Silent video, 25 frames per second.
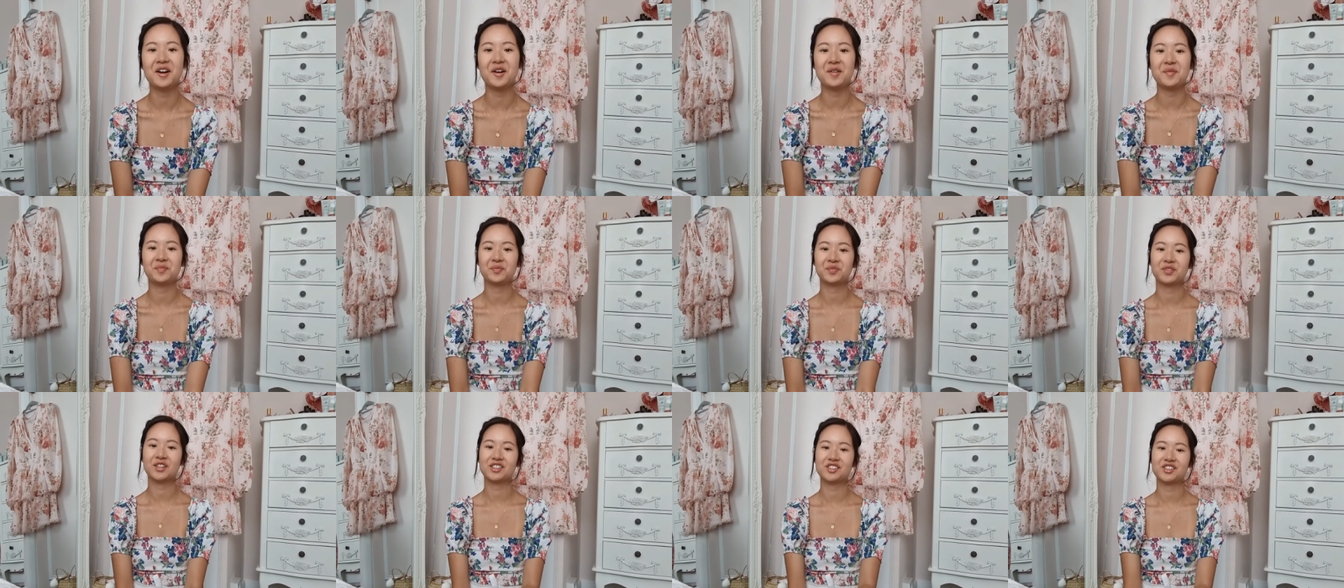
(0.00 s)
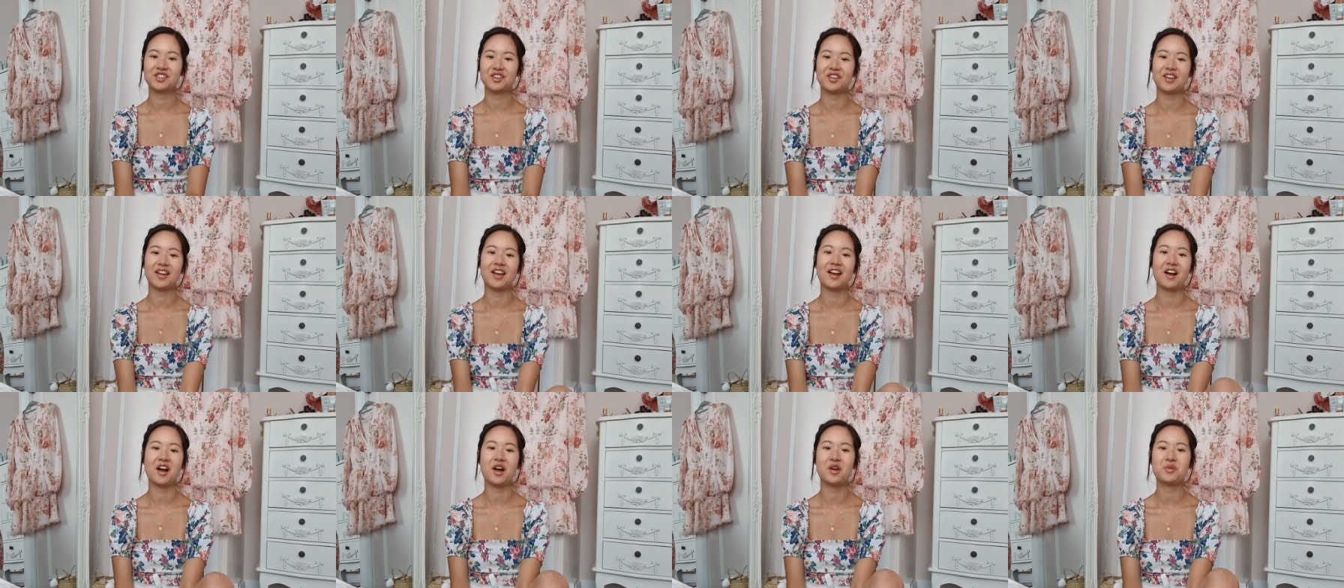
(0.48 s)
Um, so
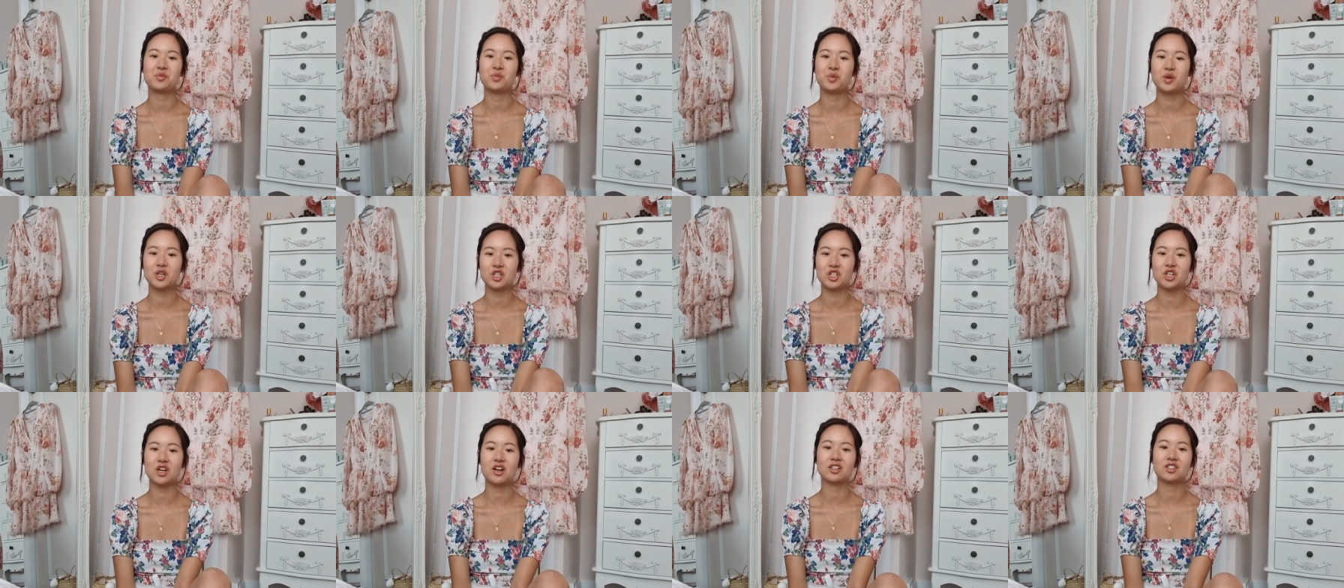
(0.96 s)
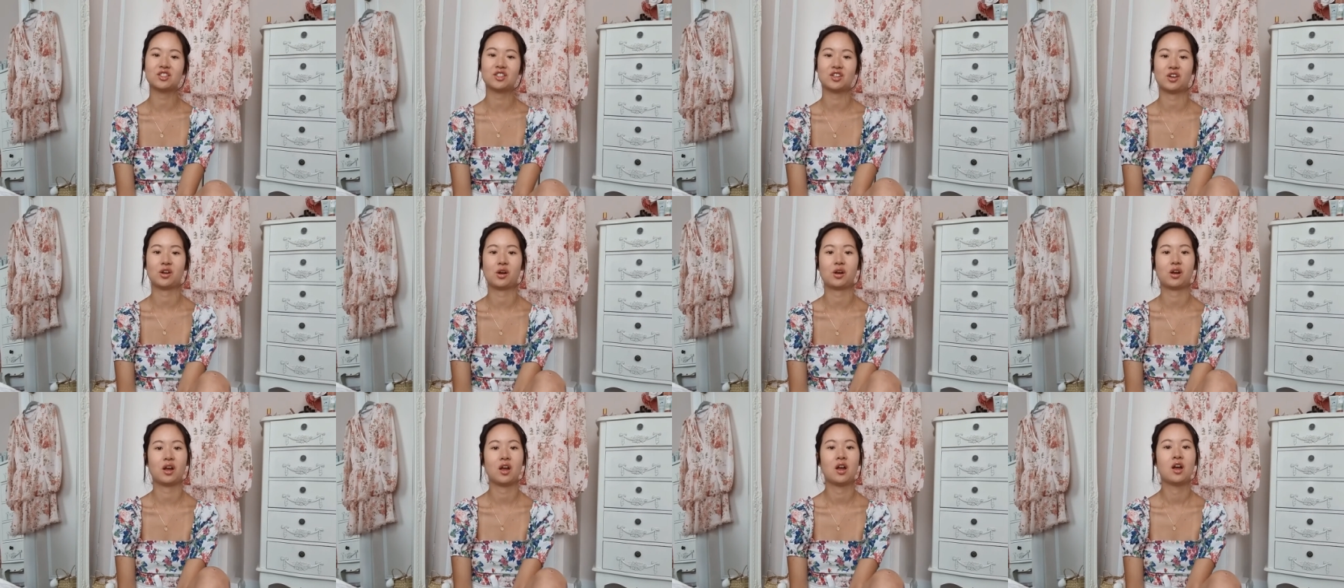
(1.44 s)
yeah, I wish I
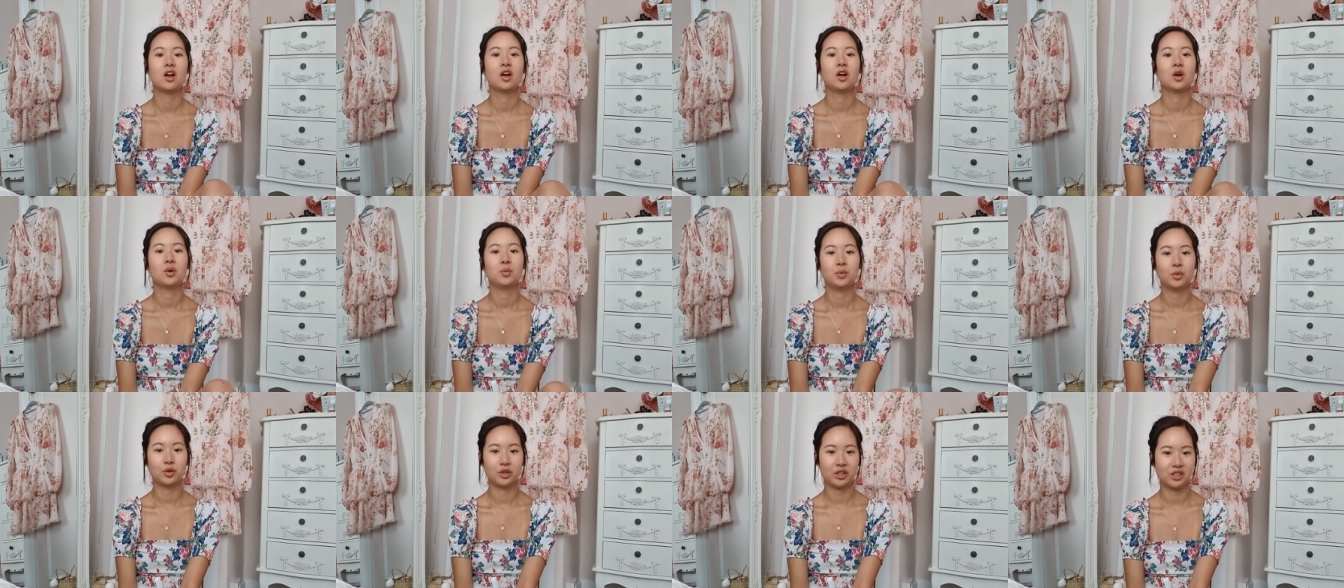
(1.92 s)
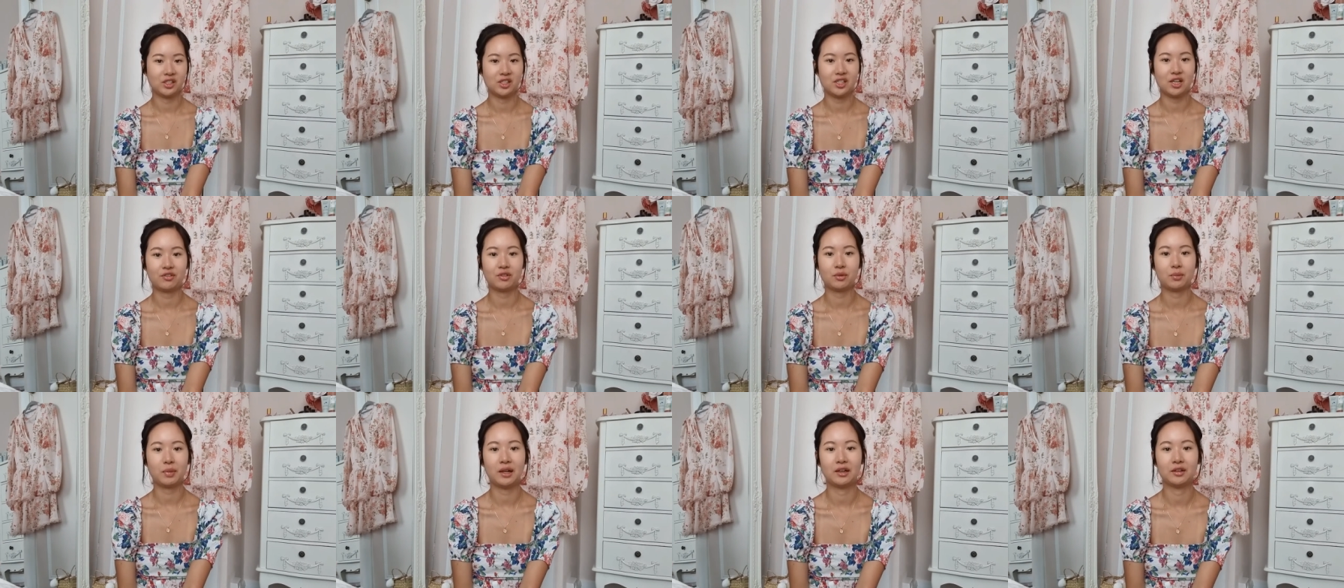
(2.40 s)
took more
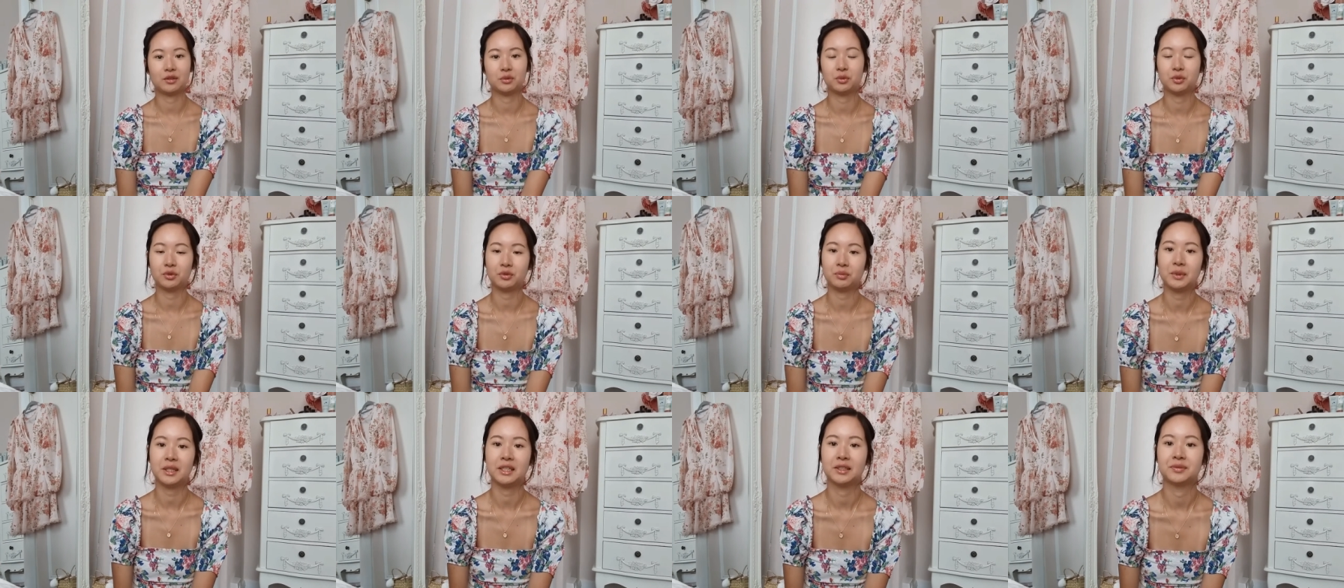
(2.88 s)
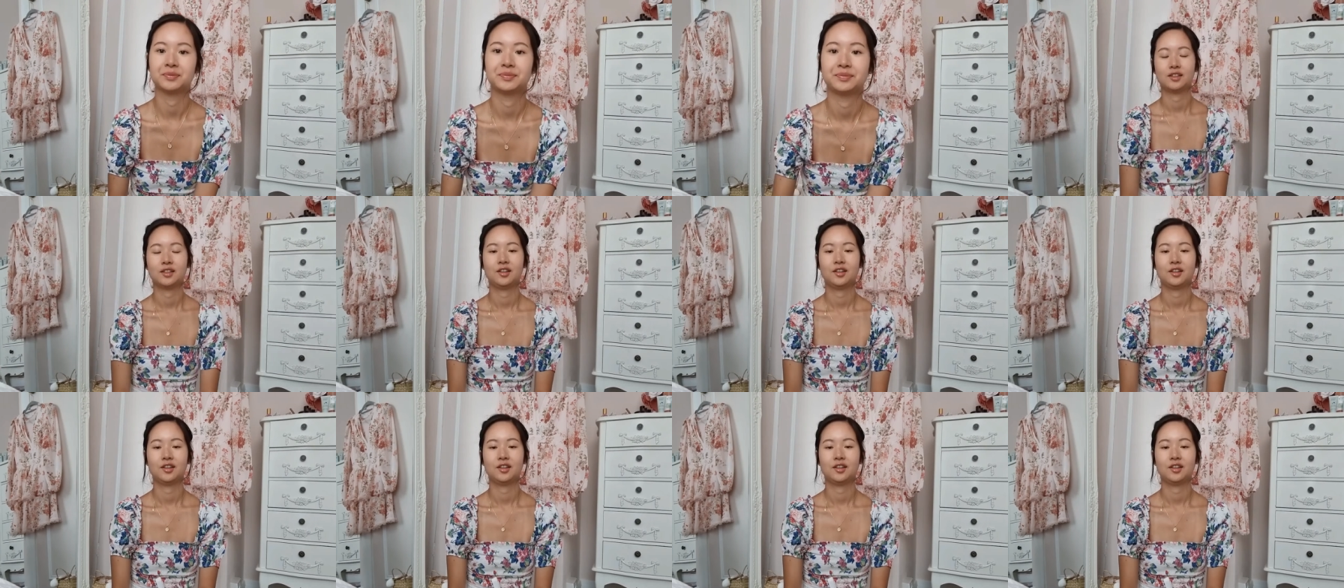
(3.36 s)
insect repellent with me.